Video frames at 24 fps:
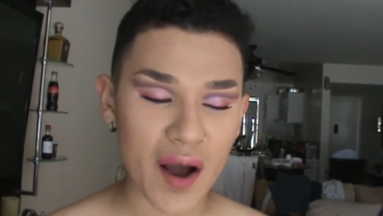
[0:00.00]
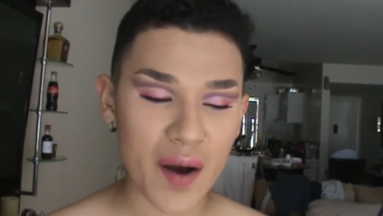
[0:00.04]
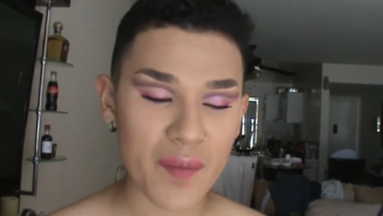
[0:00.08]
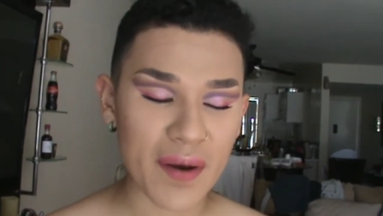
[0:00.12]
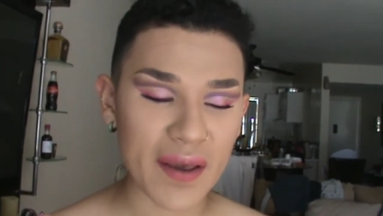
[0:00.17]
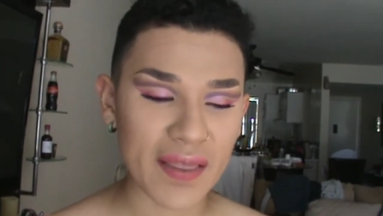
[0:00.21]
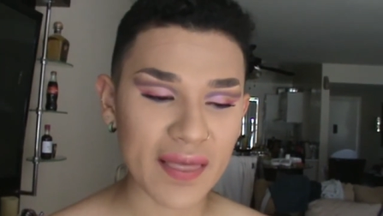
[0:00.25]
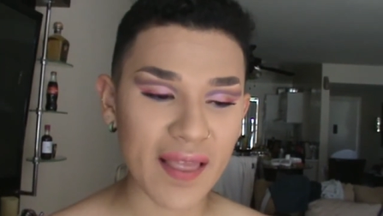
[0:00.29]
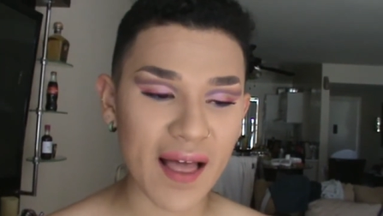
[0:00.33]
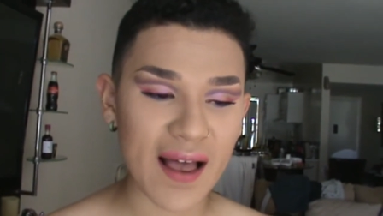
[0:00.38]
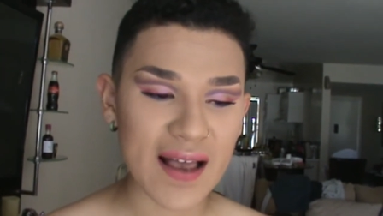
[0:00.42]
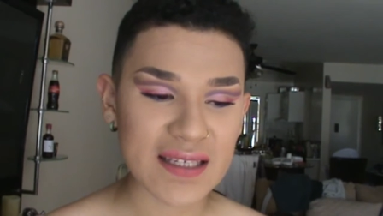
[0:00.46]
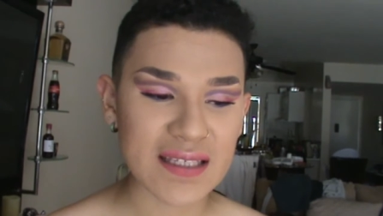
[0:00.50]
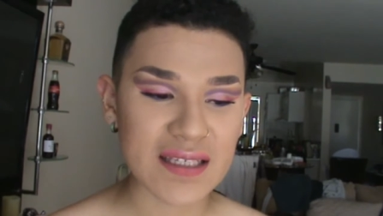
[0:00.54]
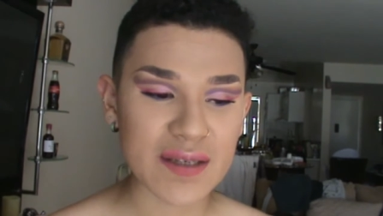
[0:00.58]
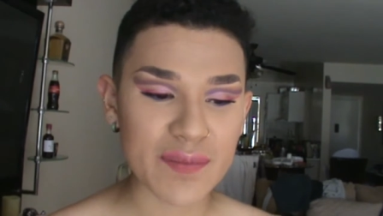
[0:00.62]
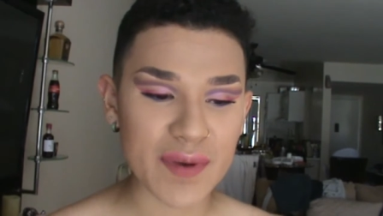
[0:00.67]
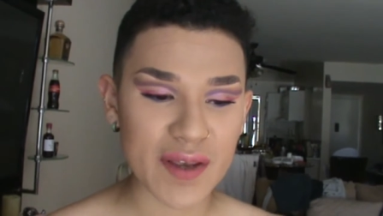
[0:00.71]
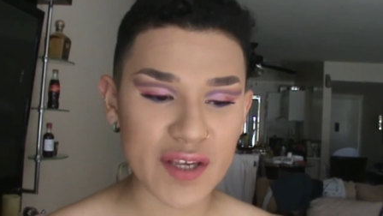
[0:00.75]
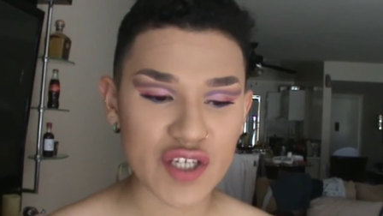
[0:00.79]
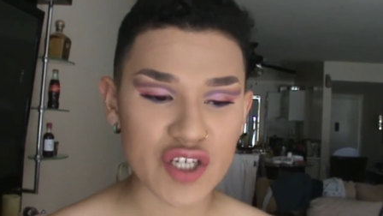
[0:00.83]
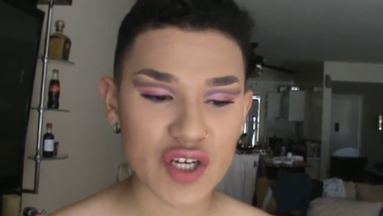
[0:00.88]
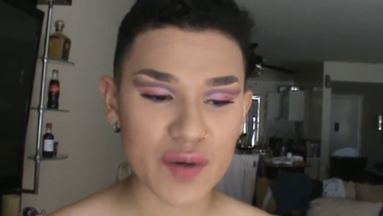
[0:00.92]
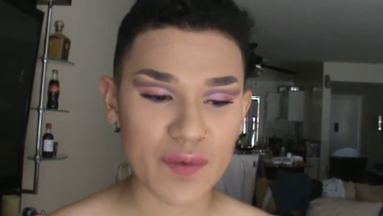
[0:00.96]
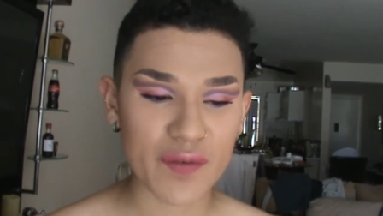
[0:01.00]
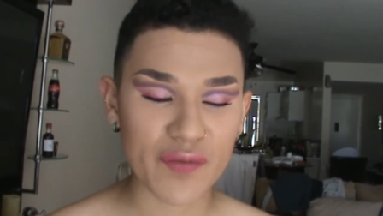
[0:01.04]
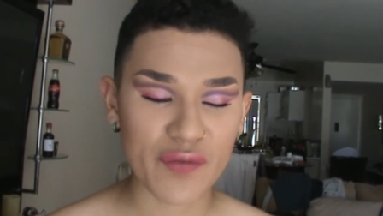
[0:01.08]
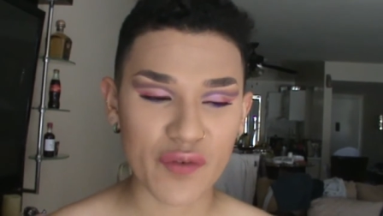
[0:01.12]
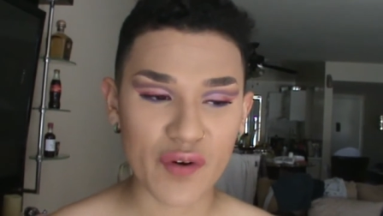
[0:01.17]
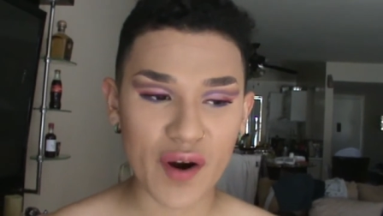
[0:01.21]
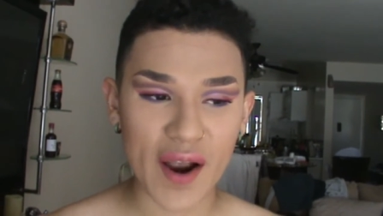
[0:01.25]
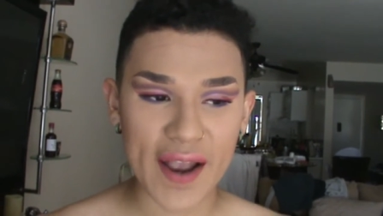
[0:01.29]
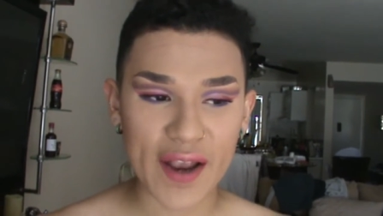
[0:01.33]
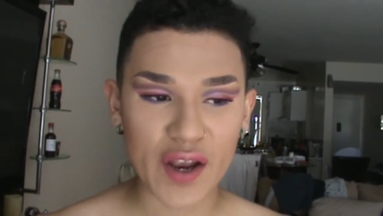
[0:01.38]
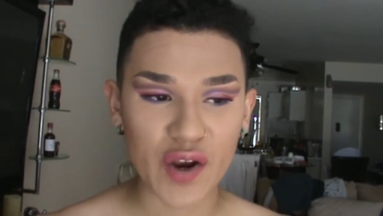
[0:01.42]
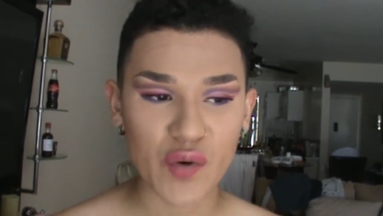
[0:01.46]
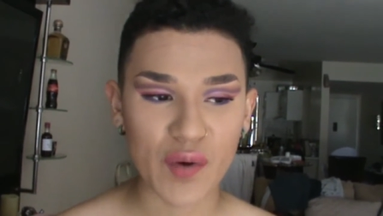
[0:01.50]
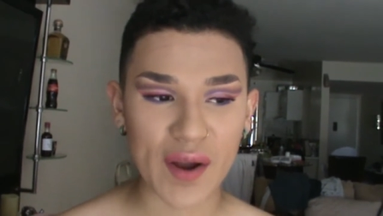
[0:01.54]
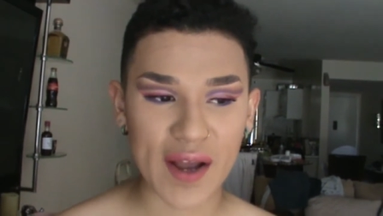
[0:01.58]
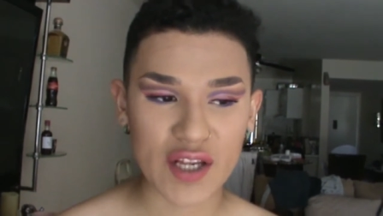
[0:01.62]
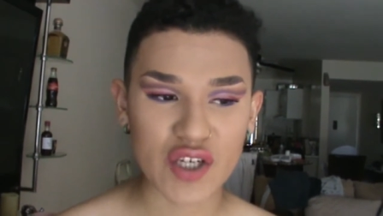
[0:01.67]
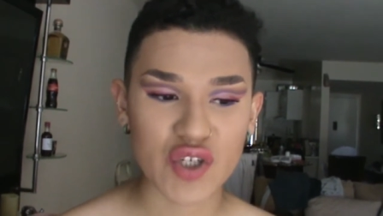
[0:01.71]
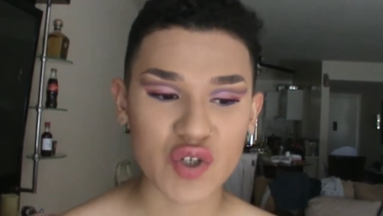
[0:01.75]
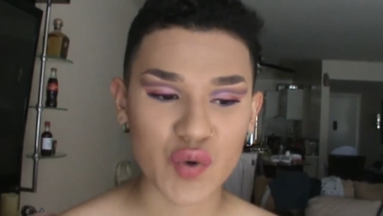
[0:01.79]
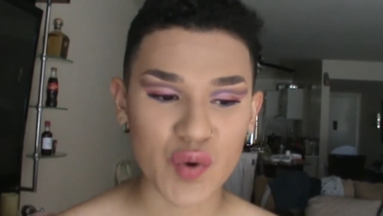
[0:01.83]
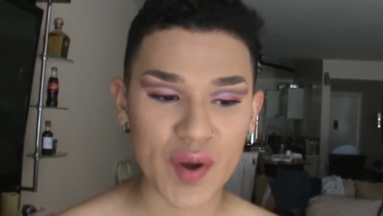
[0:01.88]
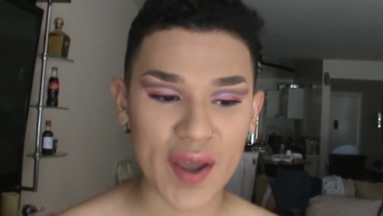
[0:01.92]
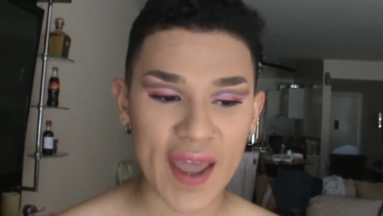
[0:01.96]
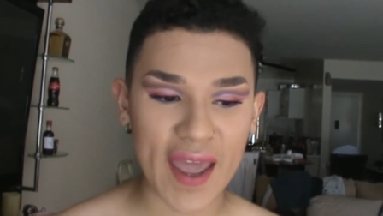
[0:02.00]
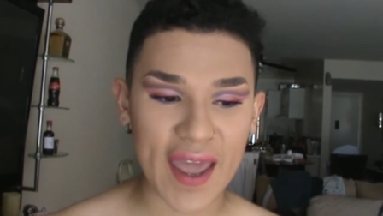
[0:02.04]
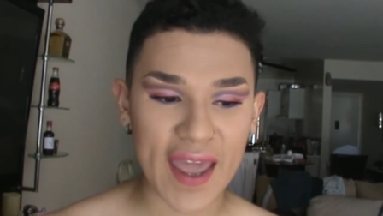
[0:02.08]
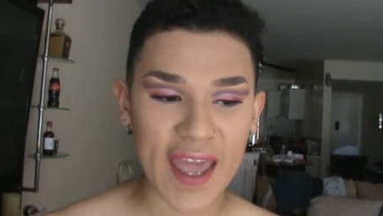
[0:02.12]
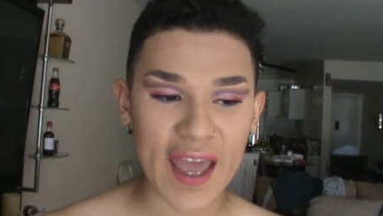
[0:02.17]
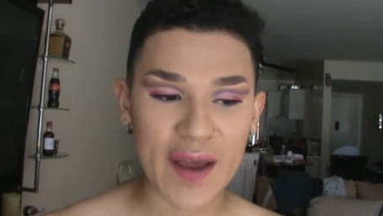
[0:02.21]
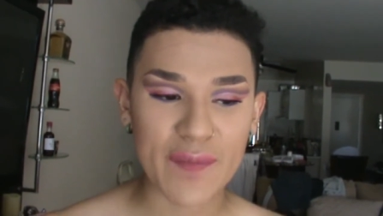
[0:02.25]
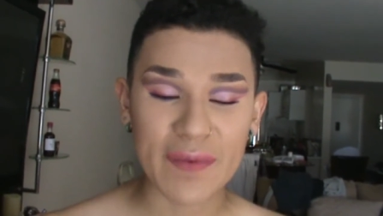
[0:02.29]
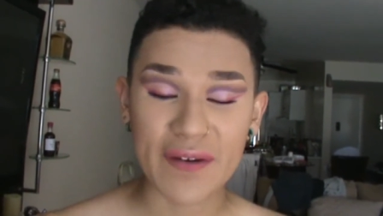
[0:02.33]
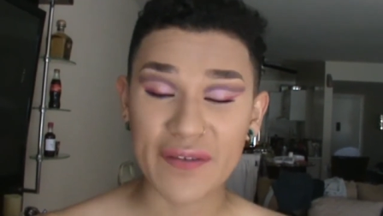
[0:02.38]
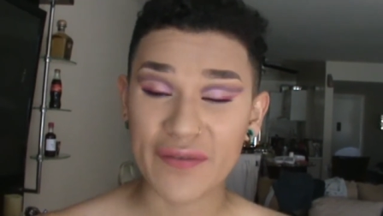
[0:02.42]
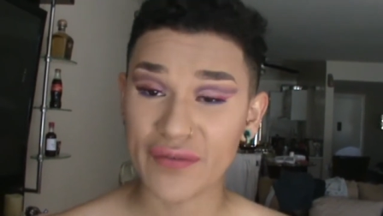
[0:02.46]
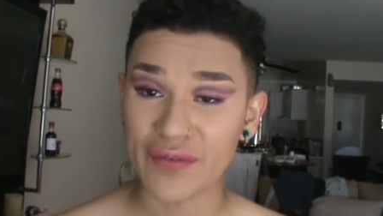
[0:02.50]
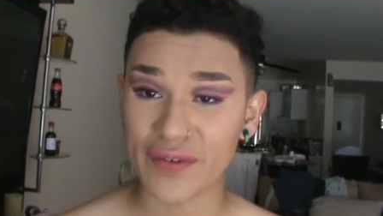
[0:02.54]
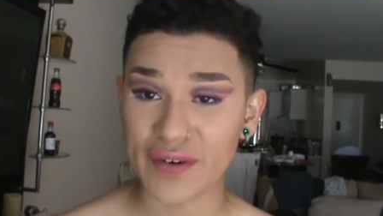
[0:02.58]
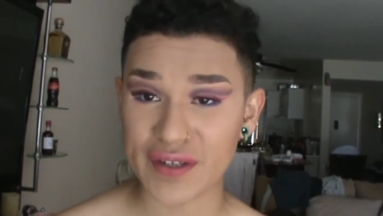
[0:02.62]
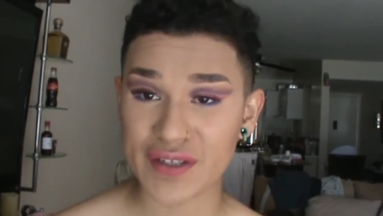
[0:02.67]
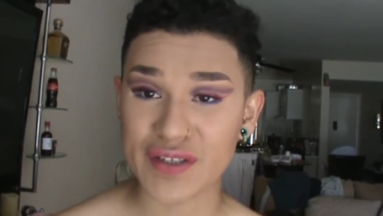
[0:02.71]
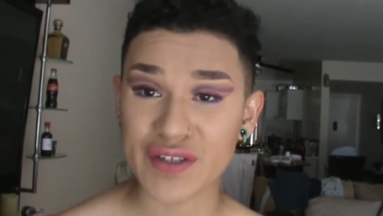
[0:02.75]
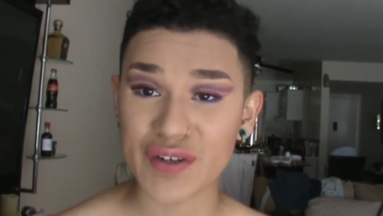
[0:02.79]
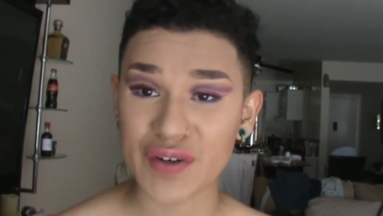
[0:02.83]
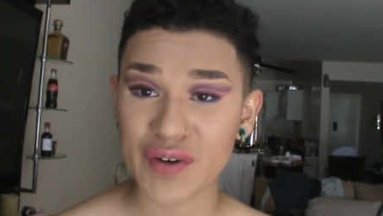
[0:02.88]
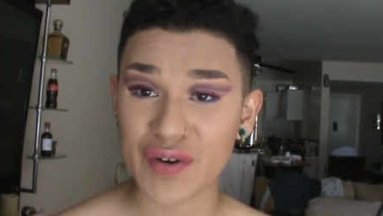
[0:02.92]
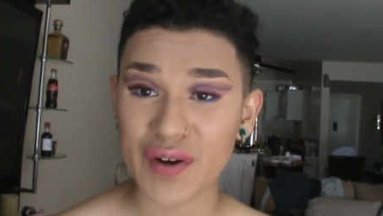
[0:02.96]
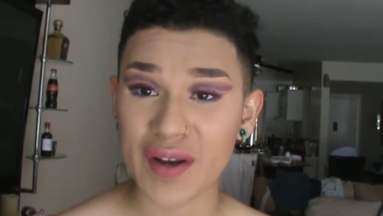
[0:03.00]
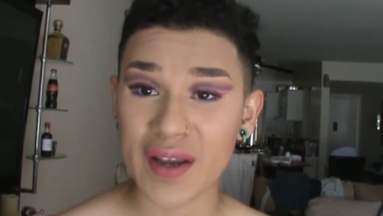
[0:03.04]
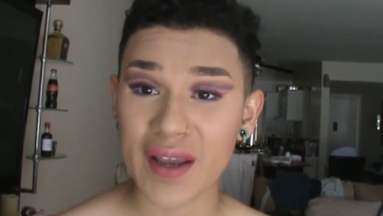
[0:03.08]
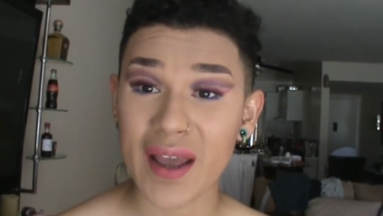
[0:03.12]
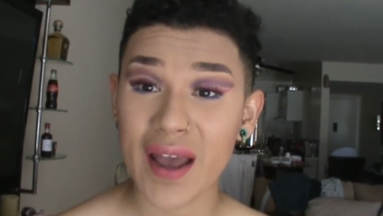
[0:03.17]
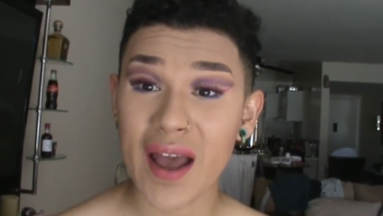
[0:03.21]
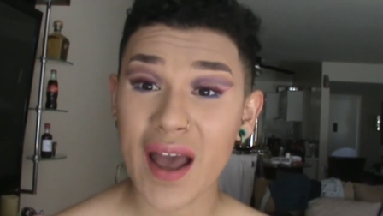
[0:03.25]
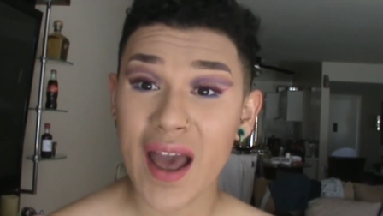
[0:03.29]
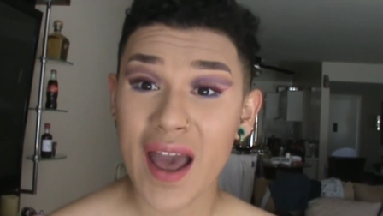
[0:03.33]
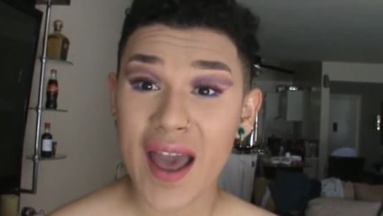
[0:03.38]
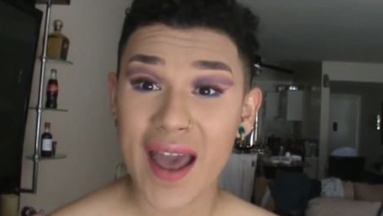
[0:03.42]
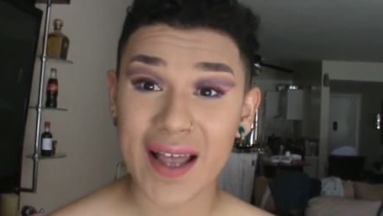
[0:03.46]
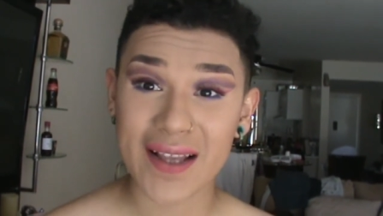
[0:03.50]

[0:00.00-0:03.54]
my last semester before I graduate and get my first degree